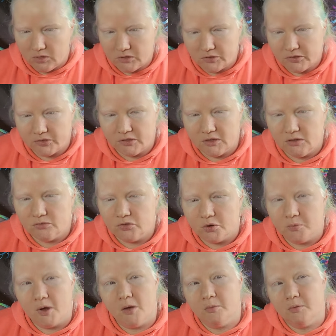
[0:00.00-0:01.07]
and the sleeves are
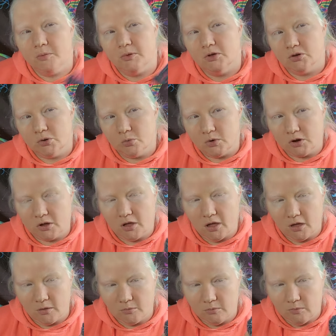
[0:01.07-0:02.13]
probably going to work
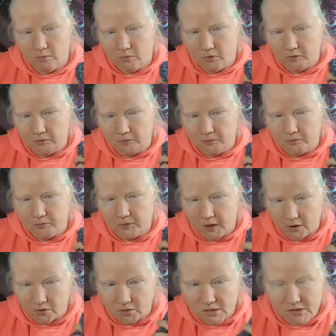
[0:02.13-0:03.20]
up
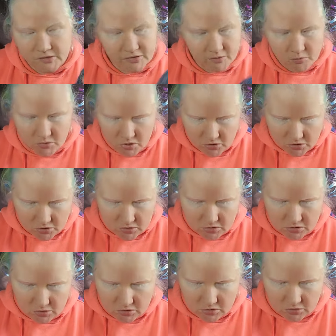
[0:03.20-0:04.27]
fairly
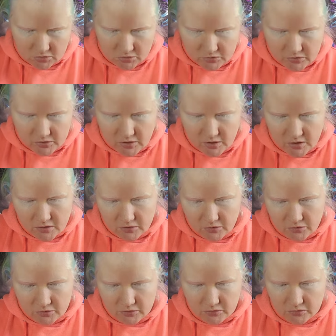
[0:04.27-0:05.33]
similar to
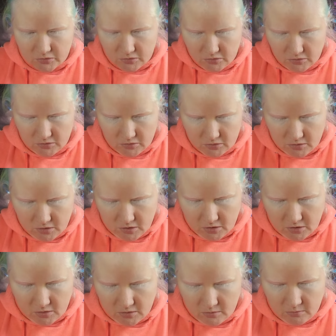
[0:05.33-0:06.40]
this.
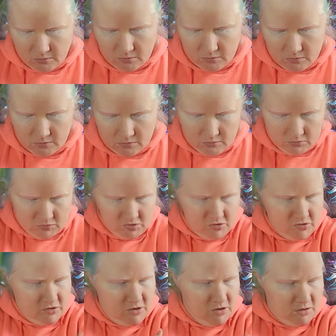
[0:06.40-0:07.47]
Um,
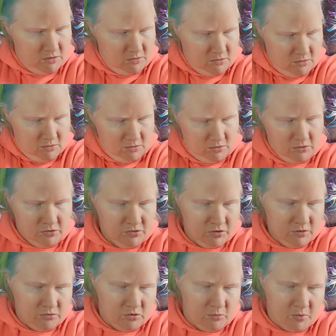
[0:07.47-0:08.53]
let's see. The
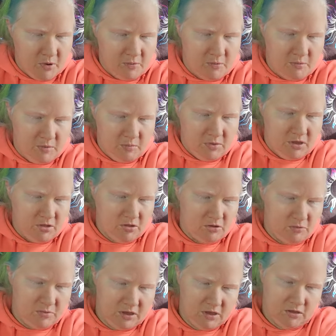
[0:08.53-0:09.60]
sleeves will probably be a
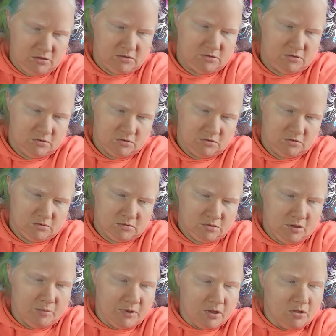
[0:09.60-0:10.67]
little bit,
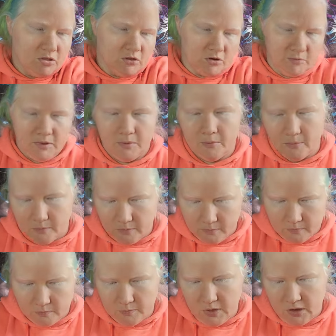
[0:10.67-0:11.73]
they'll be a little bit
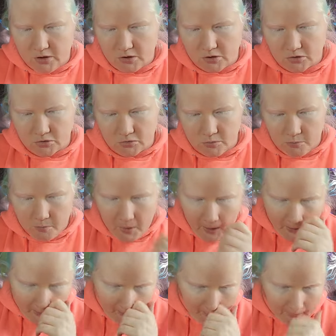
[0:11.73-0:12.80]
bigger,
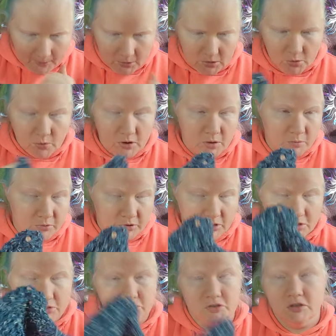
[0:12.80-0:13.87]
but they're going to work up pretty
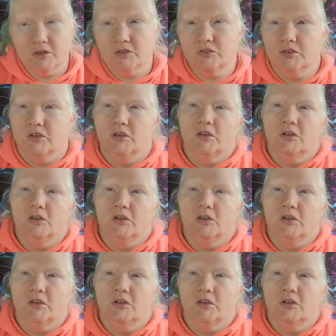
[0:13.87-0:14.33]
close to this.